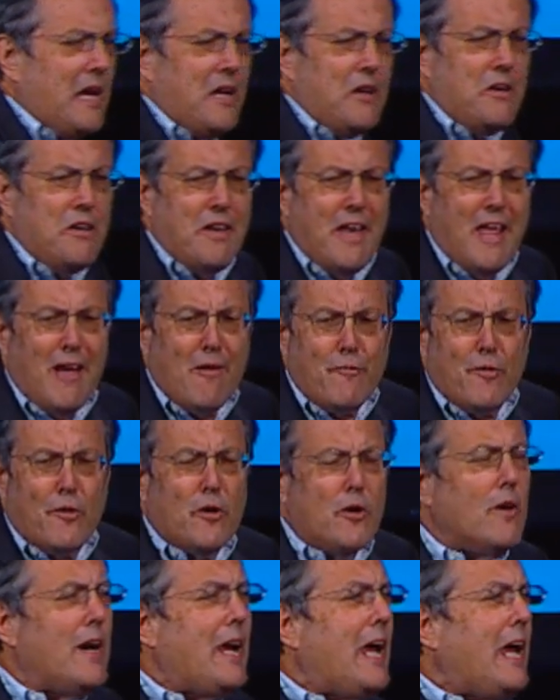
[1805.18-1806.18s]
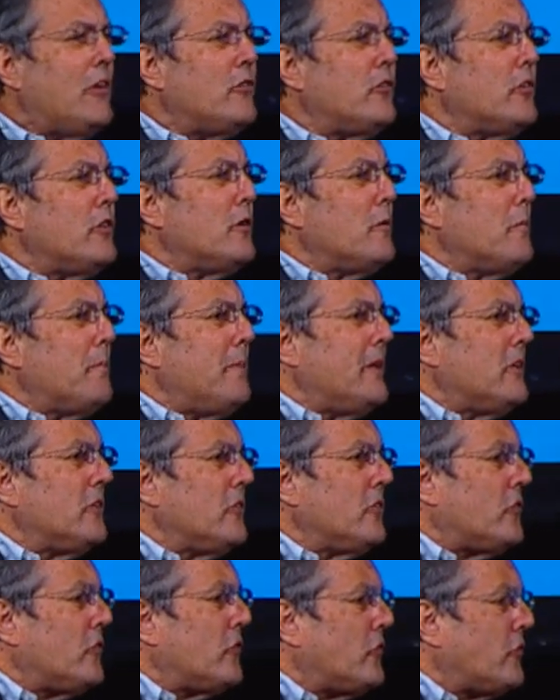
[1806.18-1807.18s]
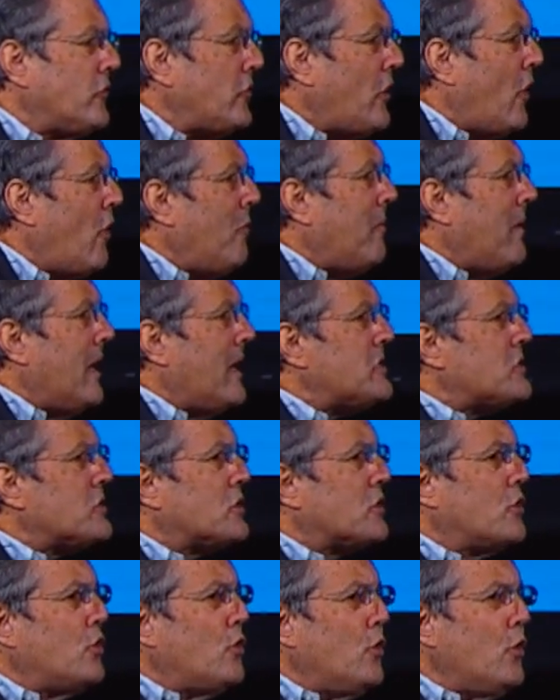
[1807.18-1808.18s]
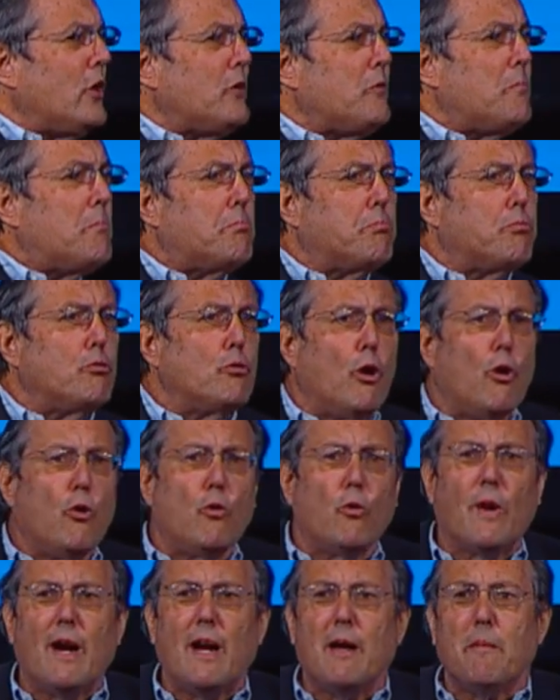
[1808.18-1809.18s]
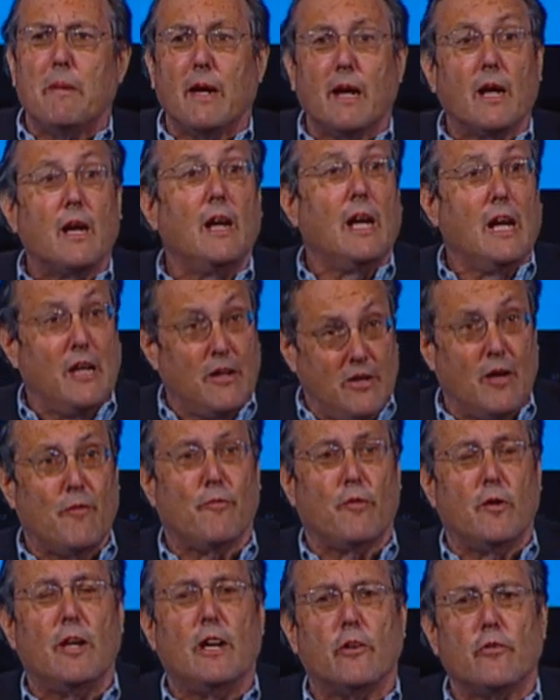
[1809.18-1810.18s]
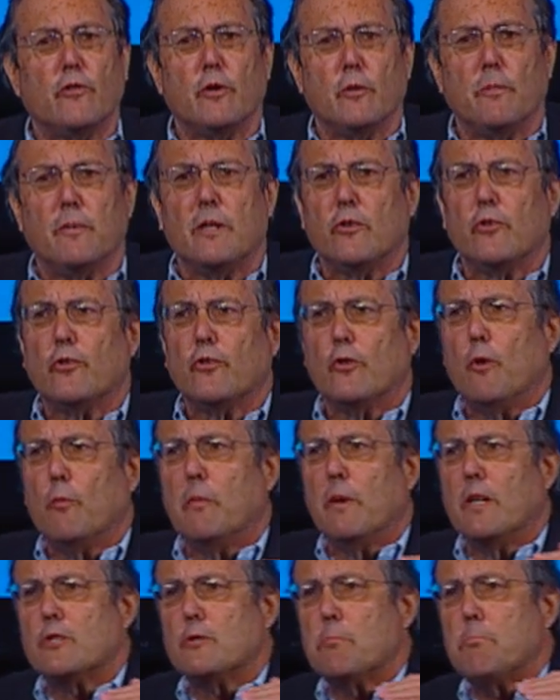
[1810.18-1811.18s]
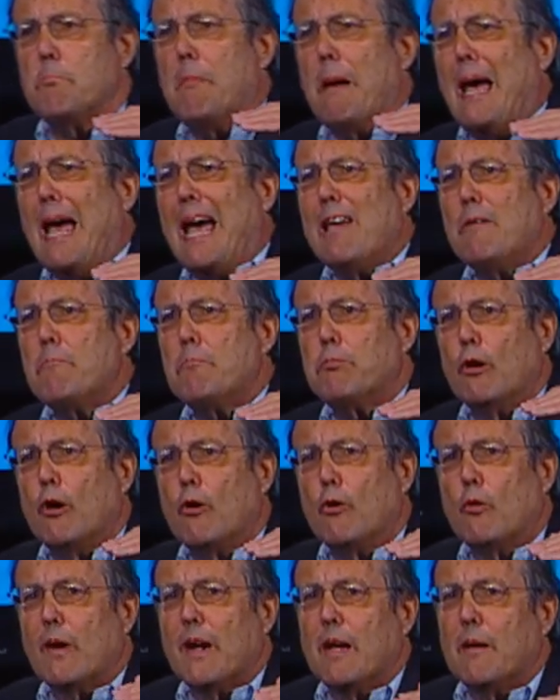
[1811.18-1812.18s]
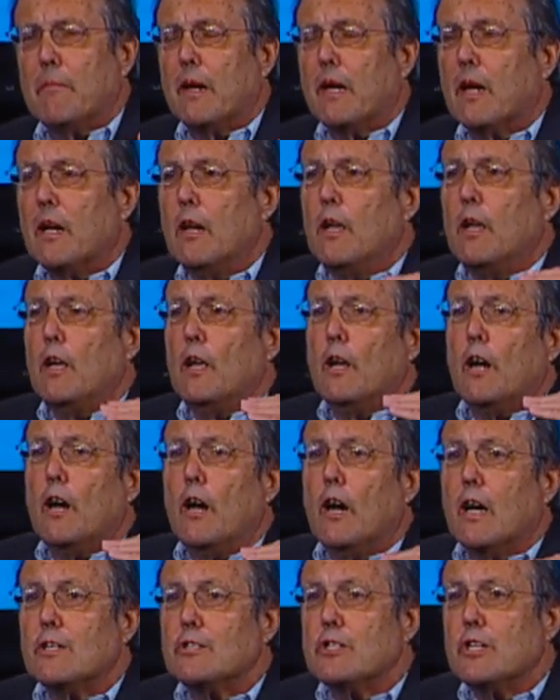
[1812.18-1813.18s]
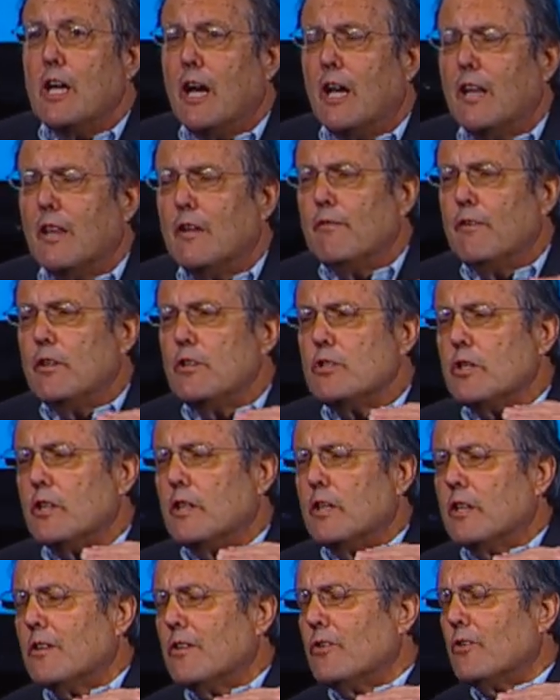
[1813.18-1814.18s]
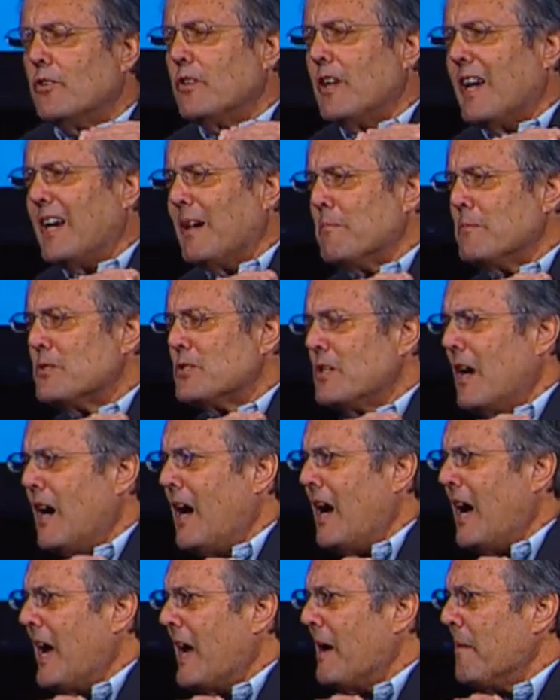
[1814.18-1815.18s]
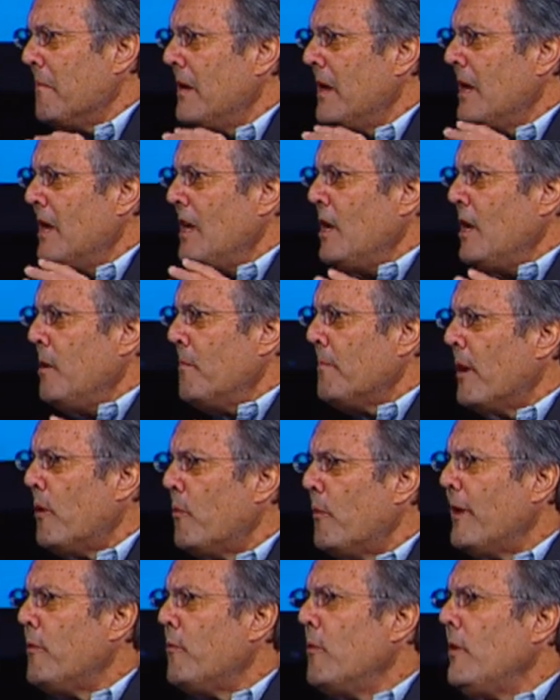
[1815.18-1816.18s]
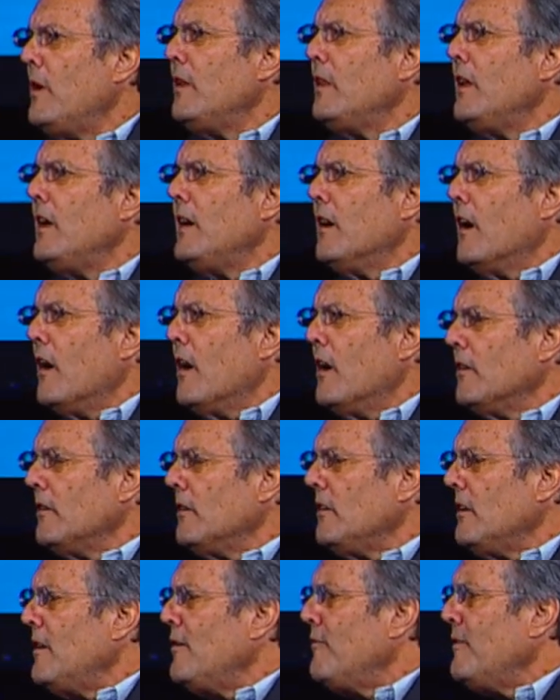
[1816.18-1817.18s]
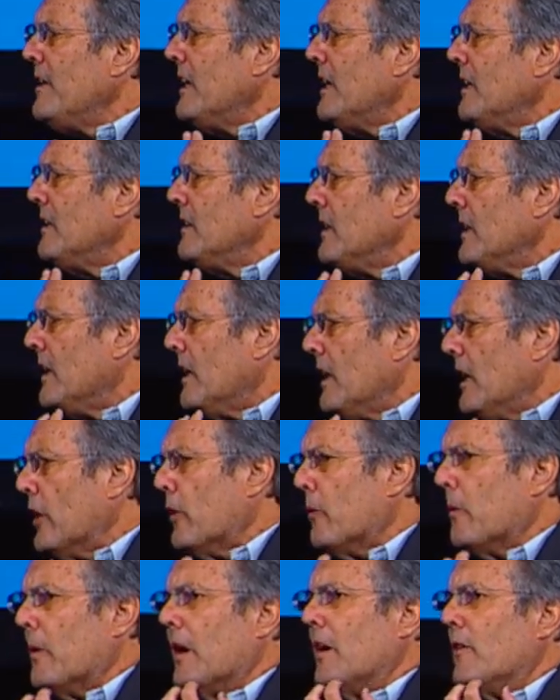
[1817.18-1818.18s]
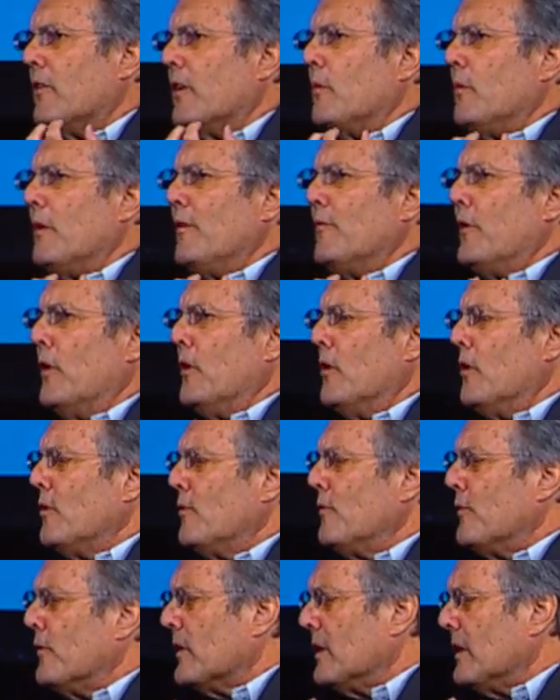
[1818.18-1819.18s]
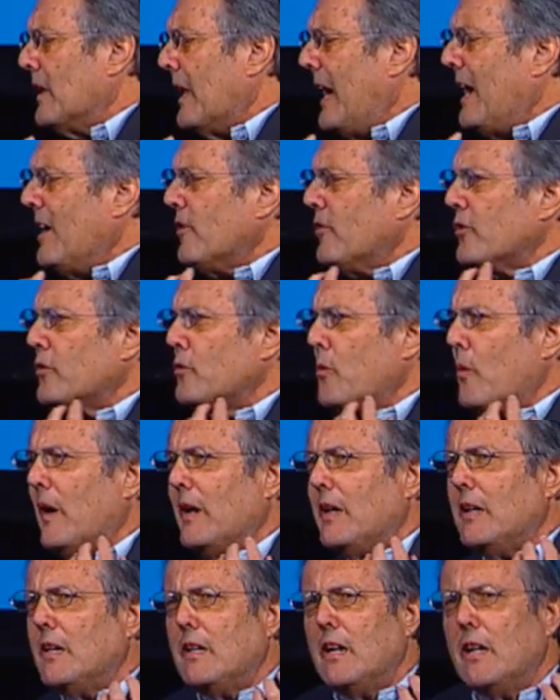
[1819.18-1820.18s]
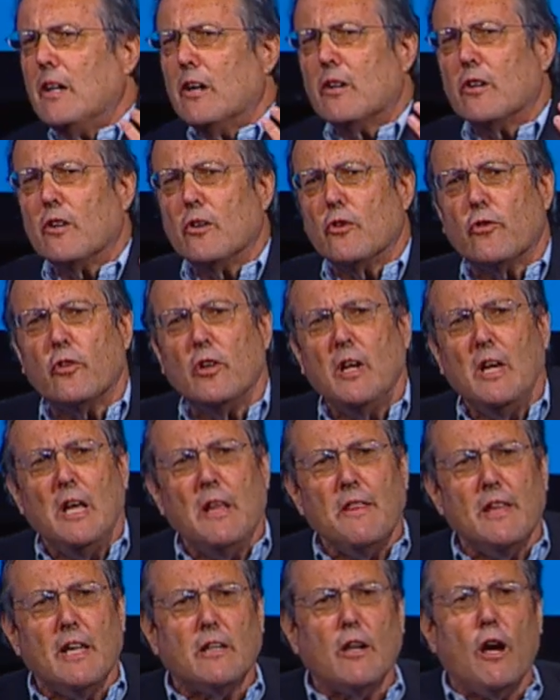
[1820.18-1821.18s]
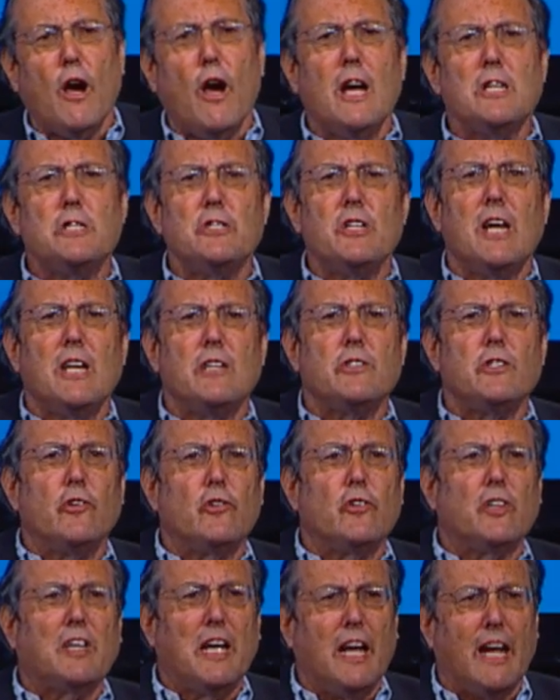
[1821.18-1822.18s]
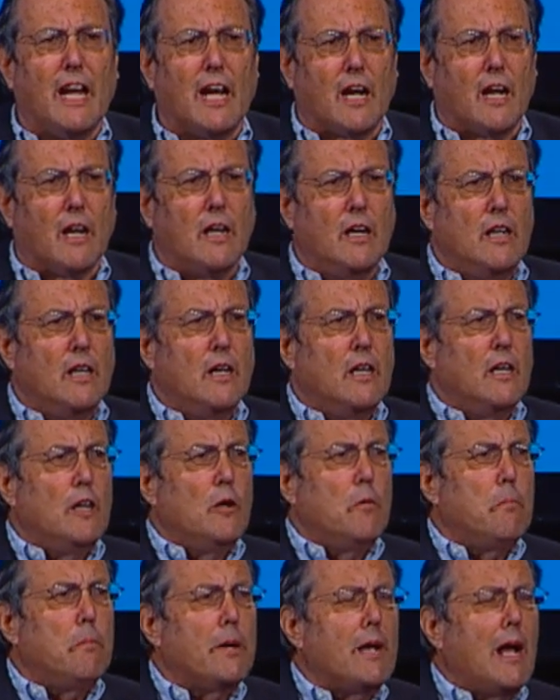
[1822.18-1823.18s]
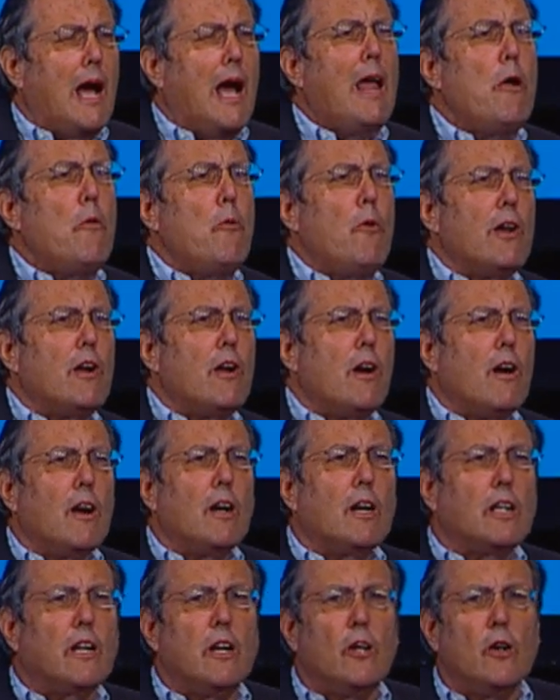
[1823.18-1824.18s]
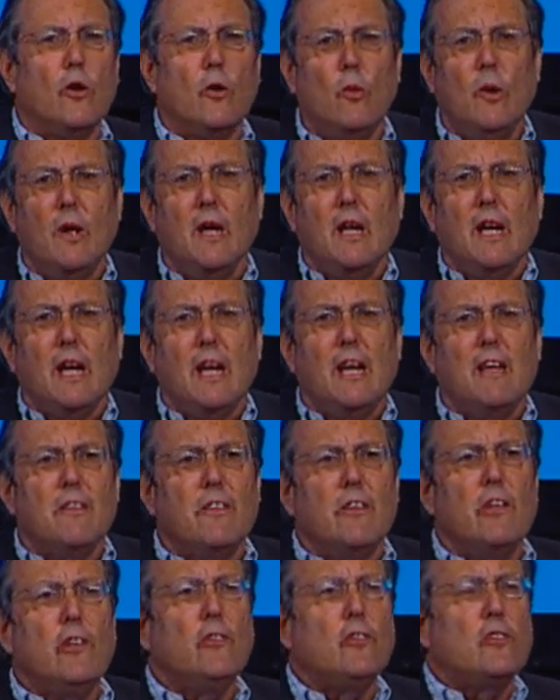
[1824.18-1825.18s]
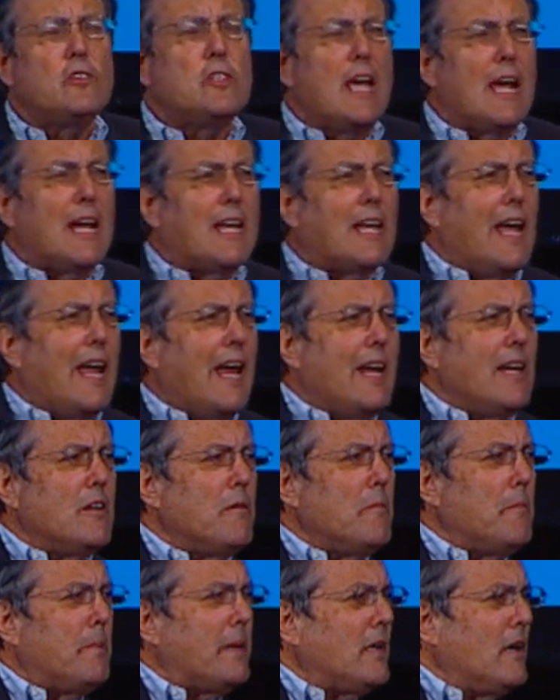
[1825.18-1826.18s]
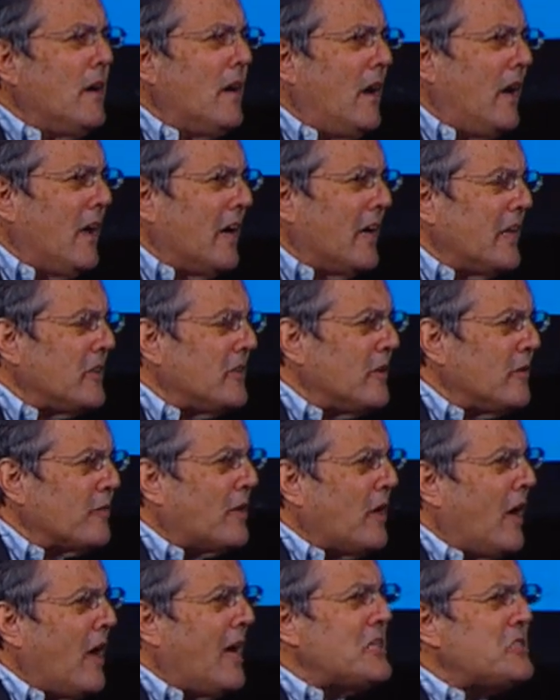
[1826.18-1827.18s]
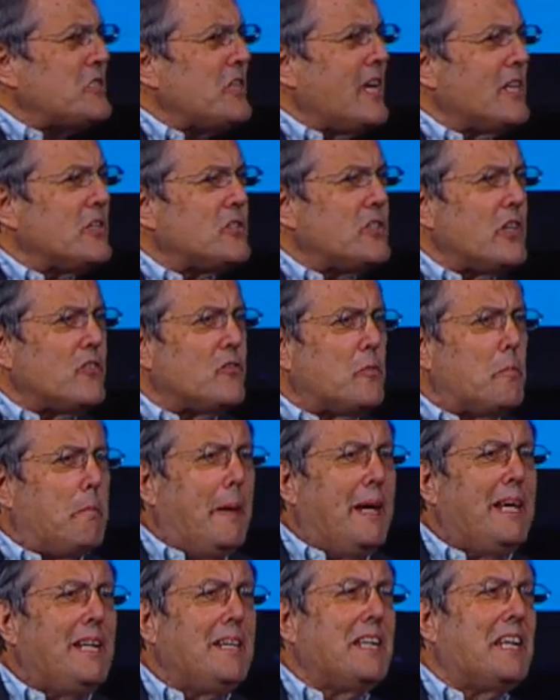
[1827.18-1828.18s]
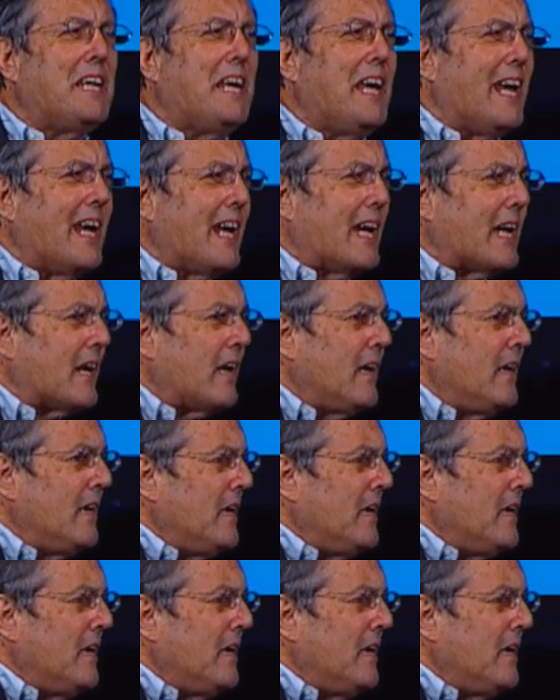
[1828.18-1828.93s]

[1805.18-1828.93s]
never has there been so much good programming and never has there been so much bad programming on television at the same time. But we really are living in the era that we've heard for the last 20 years that content is king. But I would argue in this decade and beyond, if content has been king,